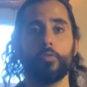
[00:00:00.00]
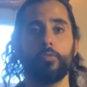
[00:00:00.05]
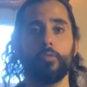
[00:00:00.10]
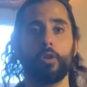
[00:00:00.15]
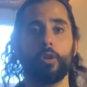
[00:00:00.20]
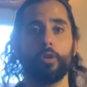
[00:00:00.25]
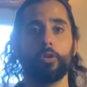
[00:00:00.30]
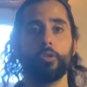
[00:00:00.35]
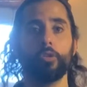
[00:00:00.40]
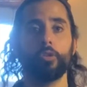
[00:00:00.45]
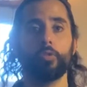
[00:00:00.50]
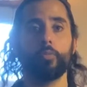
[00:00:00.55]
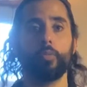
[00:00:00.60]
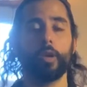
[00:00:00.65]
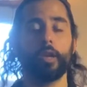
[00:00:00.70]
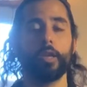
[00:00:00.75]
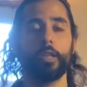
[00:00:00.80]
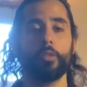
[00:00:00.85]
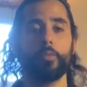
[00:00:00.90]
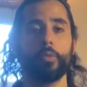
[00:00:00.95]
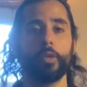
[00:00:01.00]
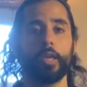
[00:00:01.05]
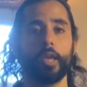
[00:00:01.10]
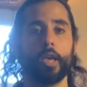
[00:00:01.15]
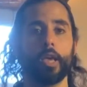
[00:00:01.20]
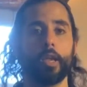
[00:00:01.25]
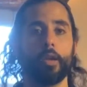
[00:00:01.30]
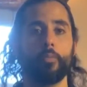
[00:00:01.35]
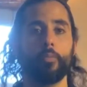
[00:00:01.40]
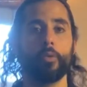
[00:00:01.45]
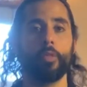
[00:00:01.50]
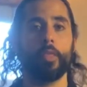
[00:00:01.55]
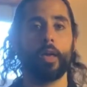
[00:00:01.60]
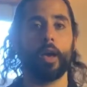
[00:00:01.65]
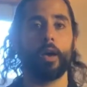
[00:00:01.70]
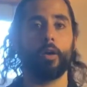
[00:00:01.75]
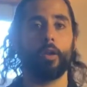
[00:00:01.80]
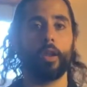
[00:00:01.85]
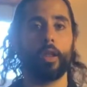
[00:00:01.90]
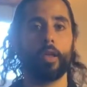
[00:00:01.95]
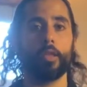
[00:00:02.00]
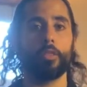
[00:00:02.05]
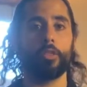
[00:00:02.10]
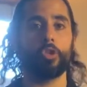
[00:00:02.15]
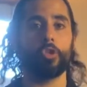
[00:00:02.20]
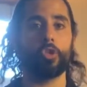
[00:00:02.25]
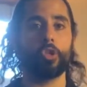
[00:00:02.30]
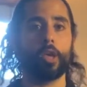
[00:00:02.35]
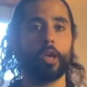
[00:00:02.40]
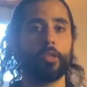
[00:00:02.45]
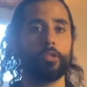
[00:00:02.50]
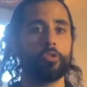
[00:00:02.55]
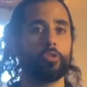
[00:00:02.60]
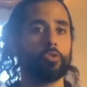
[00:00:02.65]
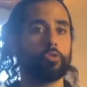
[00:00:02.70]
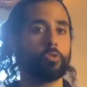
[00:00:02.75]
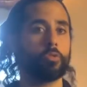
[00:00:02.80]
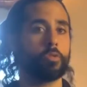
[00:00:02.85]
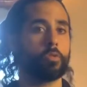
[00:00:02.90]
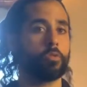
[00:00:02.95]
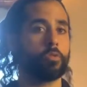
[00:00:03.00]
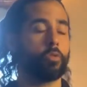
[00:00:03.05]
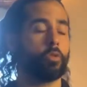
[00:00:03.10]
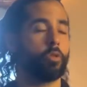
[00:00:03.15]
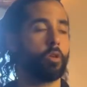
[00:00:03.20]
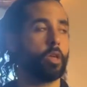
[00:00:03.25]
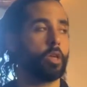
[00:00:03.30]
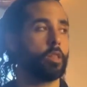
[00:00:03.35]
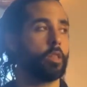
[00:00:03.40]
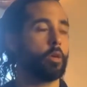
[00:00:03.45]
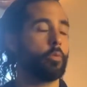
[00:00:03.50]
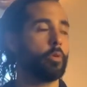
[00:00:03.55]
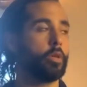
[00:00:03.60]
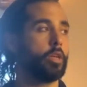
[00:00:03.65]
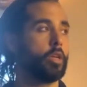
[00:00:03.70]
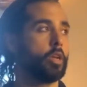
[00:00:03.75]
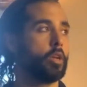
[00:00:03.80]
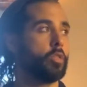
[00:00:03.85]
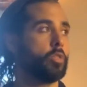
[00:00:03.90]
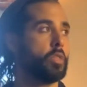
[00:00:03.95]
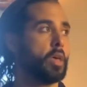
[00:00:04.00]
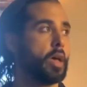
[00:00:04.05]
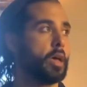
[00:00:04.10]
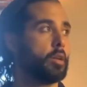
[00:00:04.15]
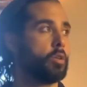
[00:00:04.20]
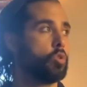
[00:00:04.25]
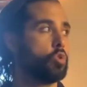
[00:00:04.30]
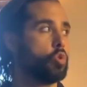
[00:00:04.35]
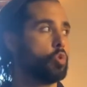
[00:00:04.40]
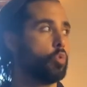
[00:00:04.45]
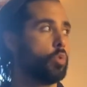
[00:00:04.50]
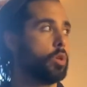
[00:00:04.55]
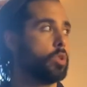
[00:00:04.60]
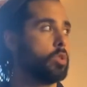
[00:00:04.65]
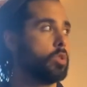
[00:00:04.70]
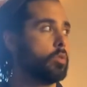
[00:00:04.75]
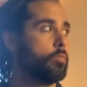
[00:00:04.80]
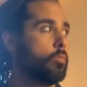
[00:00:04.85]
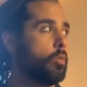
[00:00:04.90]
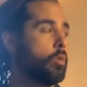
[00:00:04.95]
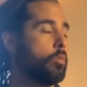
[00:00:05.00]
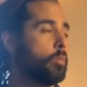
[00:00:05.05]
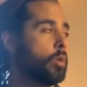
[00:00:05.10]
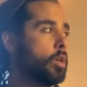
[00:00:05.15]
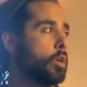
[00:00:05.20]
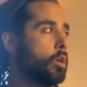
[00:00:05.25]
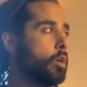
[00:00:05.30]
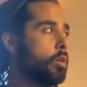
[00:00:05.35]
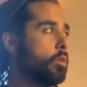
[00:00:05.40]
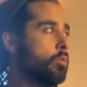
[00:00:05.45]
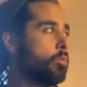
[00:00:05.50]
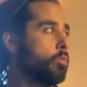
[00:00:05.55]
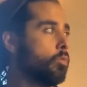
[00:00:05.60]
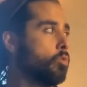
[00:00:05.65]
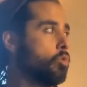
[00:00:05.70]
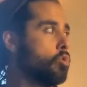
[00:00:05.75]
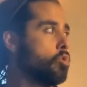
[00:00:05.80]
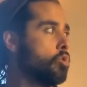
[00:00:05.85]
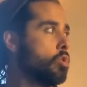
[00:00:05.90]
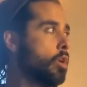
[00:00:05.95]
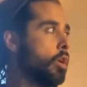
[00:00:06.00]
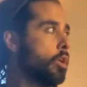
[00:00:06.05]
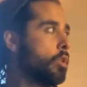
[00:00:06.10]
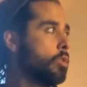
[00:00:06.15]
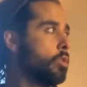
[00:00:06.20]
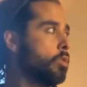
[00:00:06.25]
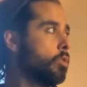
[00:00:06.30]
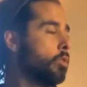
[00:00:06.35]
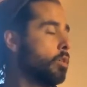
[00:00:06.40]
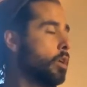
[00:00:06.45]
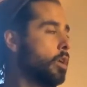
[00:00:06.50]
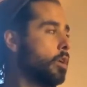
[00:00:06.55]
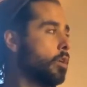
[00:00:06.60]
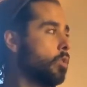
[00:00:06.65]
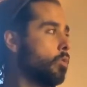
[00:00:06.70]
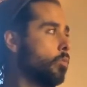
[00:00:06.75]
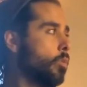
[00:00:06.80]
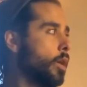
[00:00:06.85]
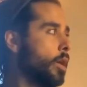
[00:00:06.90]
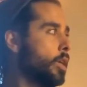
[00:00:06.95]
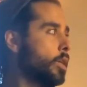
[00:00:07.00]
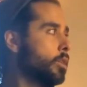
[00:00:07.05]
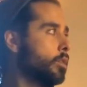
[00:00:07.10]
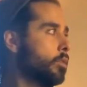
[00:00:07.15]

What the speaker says: far to the right as we can without the chest turning like we did on that twist a moment ago. We're just looking to the right.